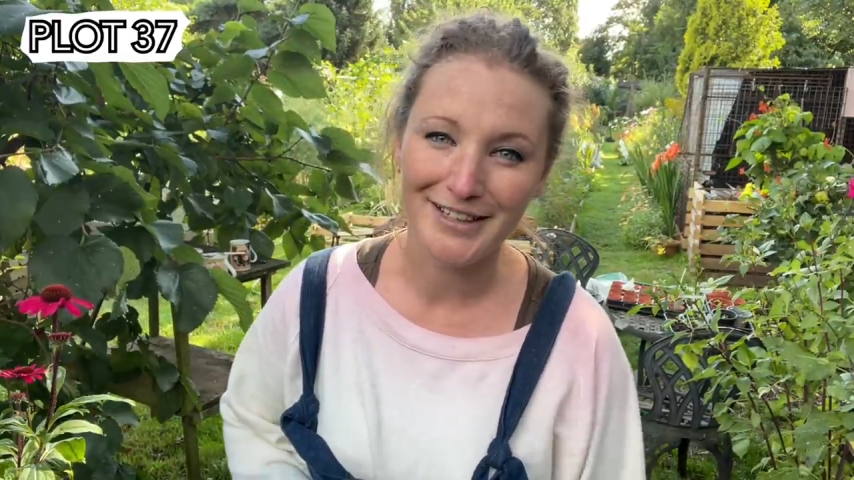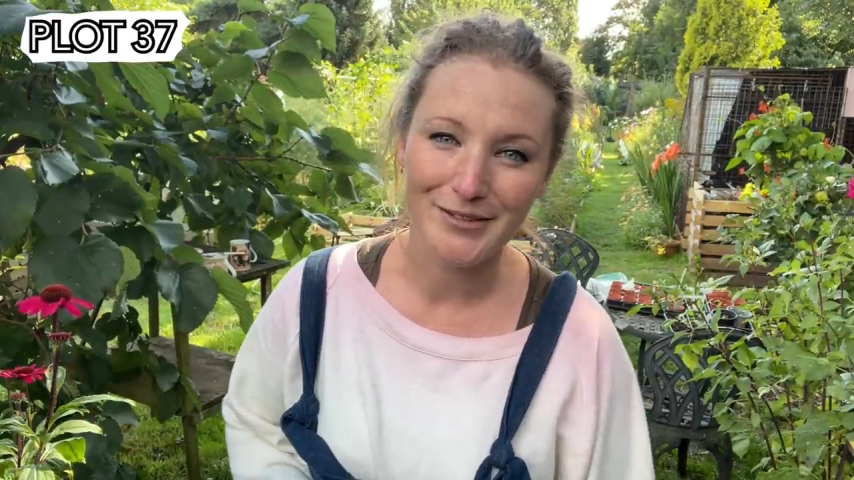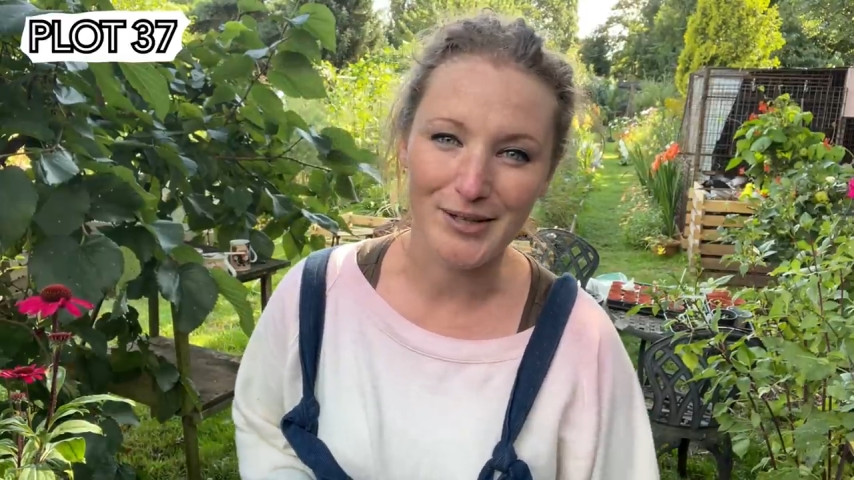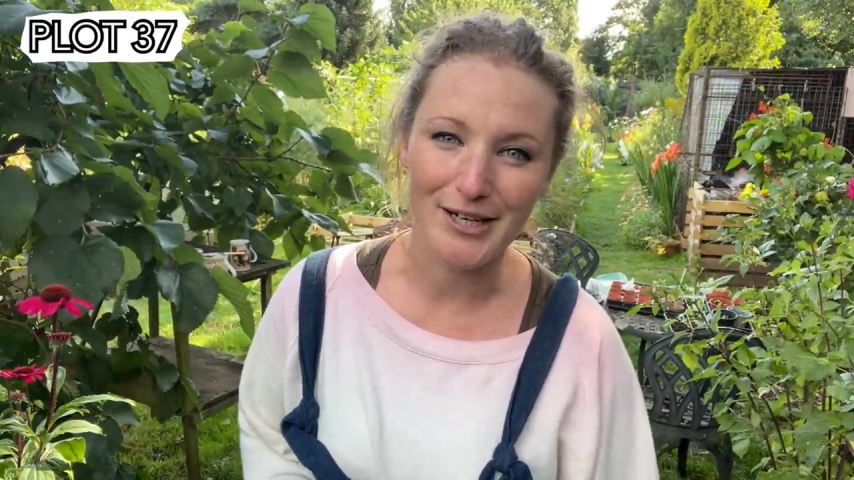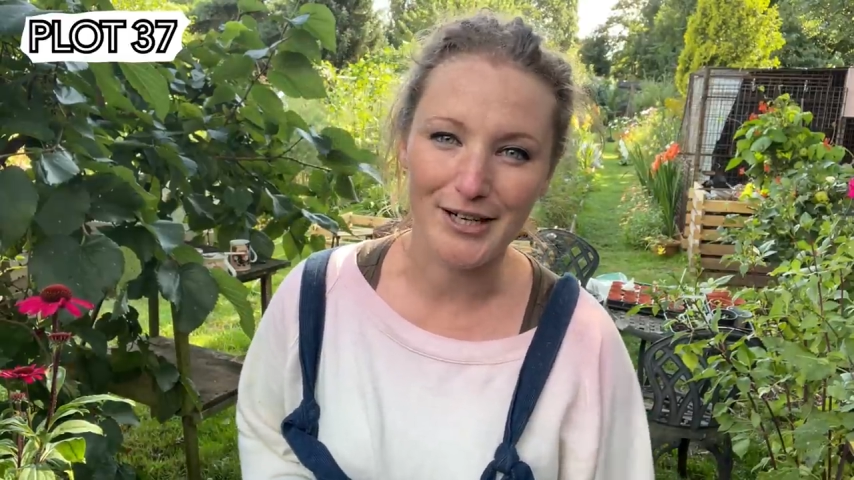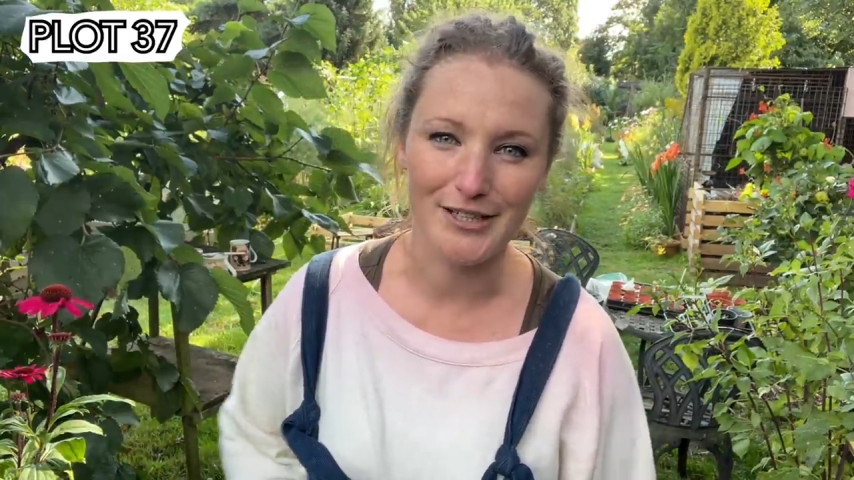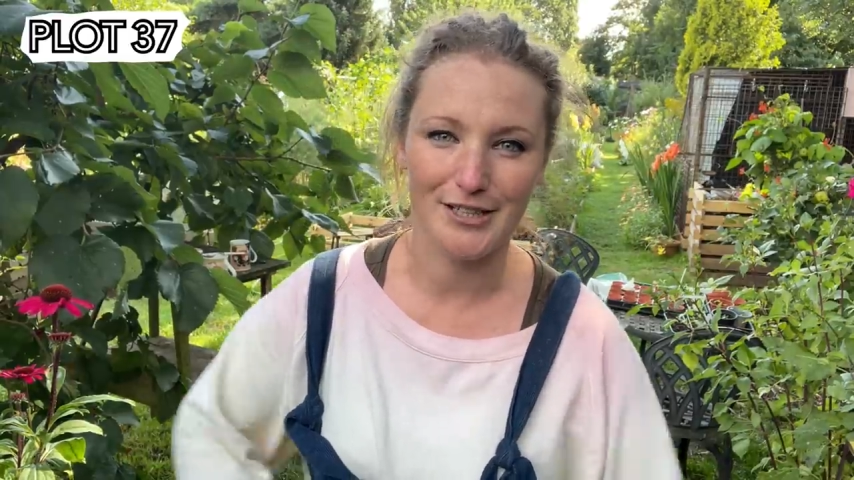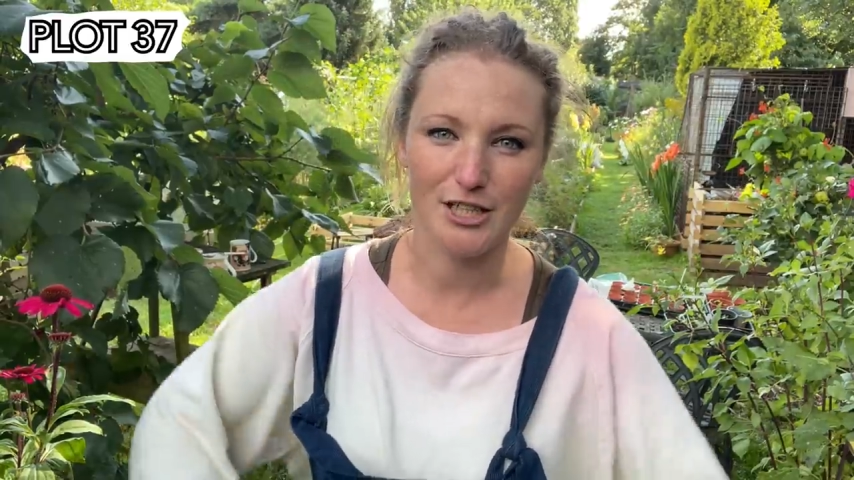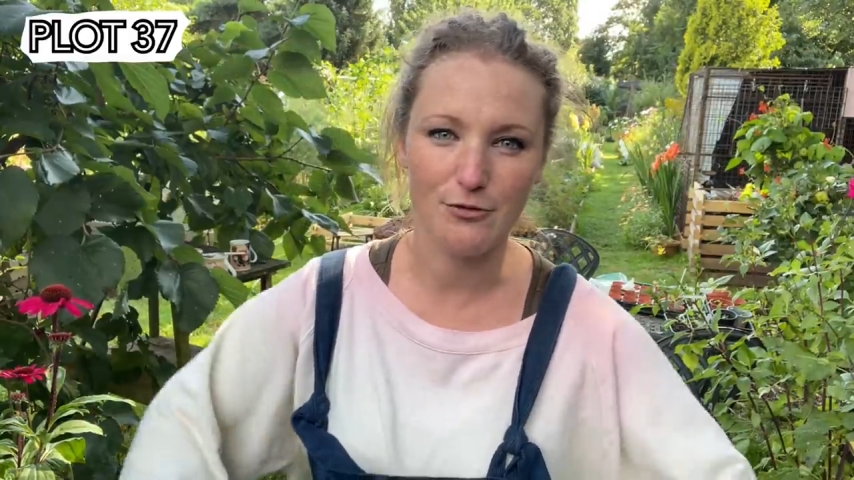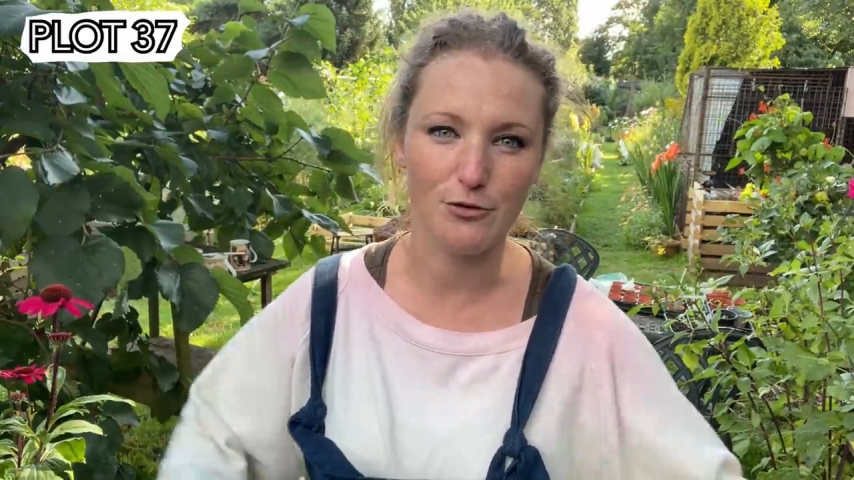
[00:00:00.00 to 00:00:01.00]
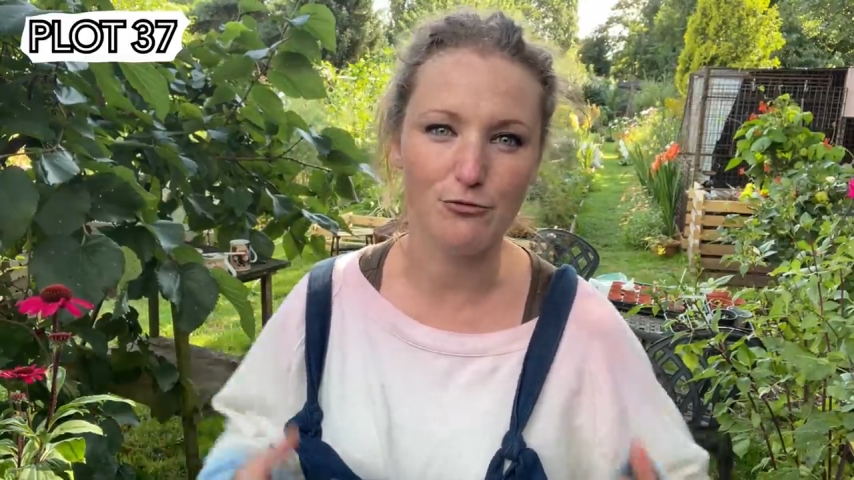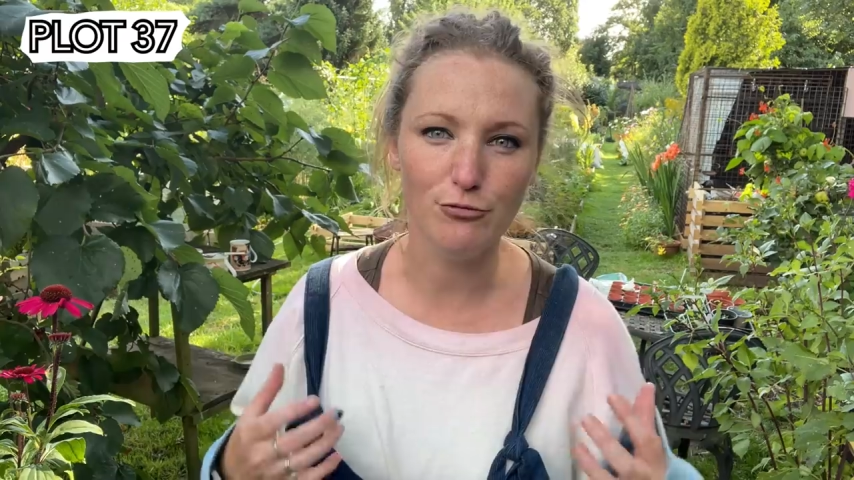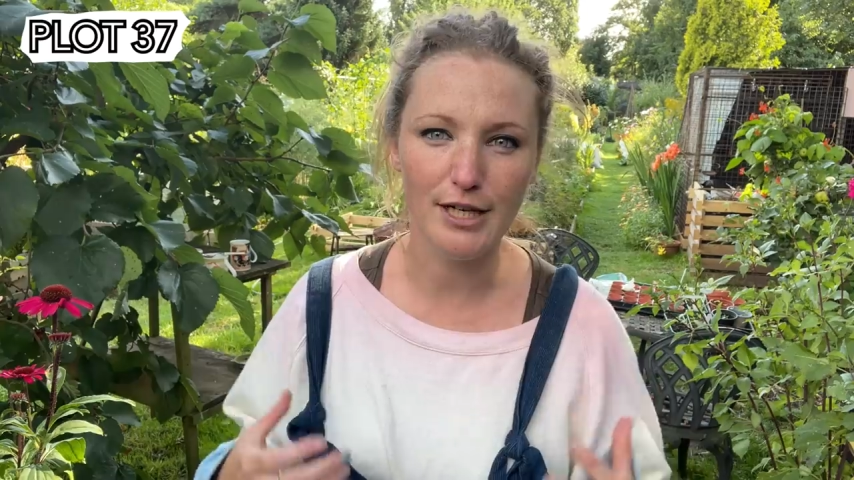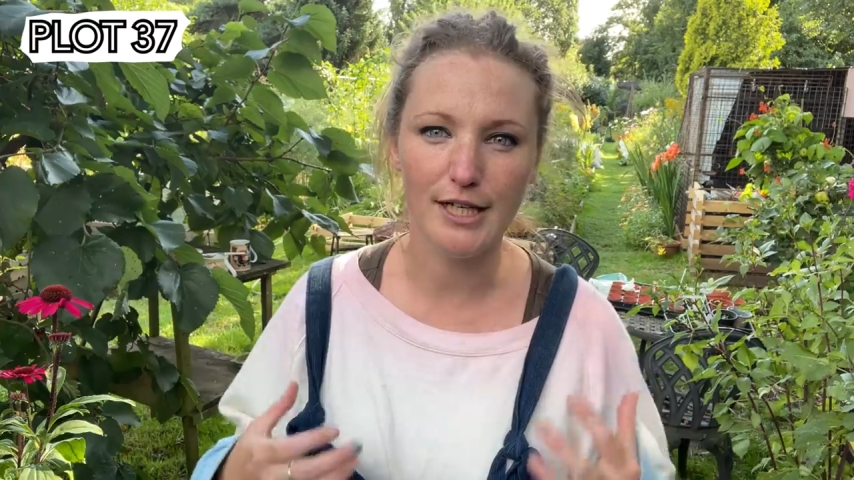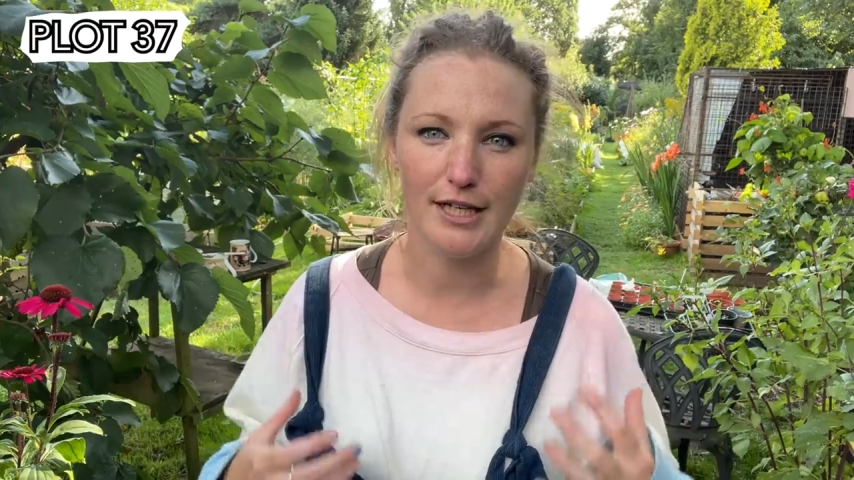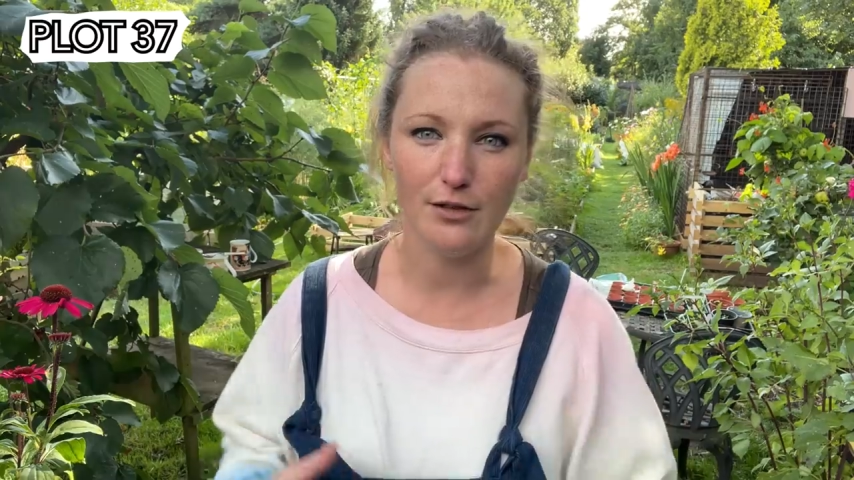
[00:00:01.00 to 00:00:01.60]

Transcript: but uh, she was really,